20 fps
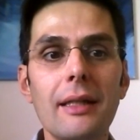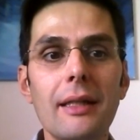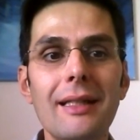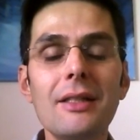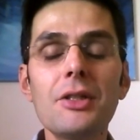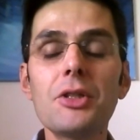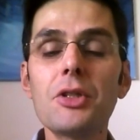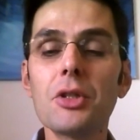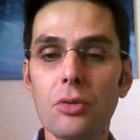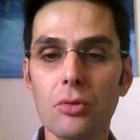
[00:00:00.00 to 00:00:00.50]

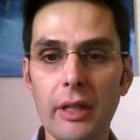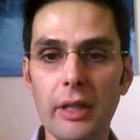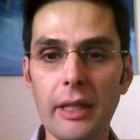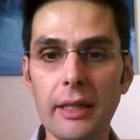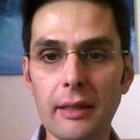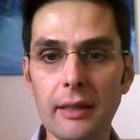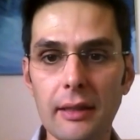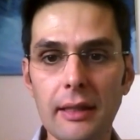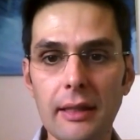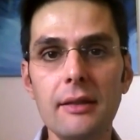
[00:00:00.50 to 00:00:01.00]

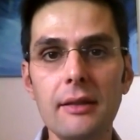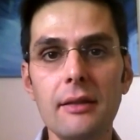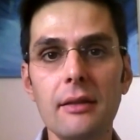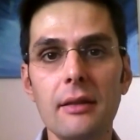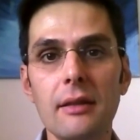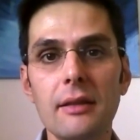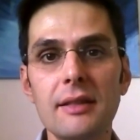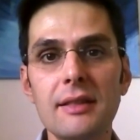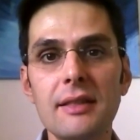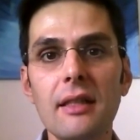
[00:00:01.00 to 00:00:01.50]
integrate
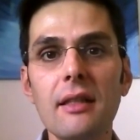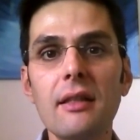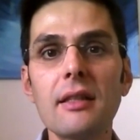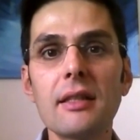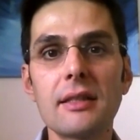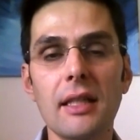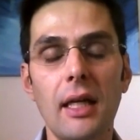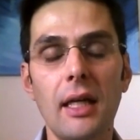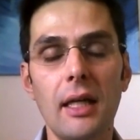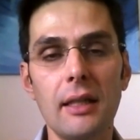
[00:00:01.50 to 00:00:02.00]
and
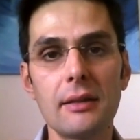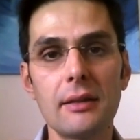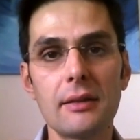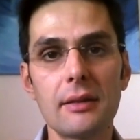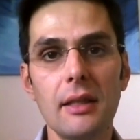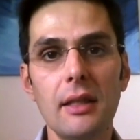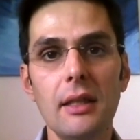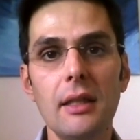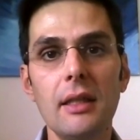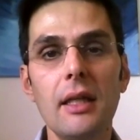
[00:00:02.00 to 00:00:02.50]
synthesize.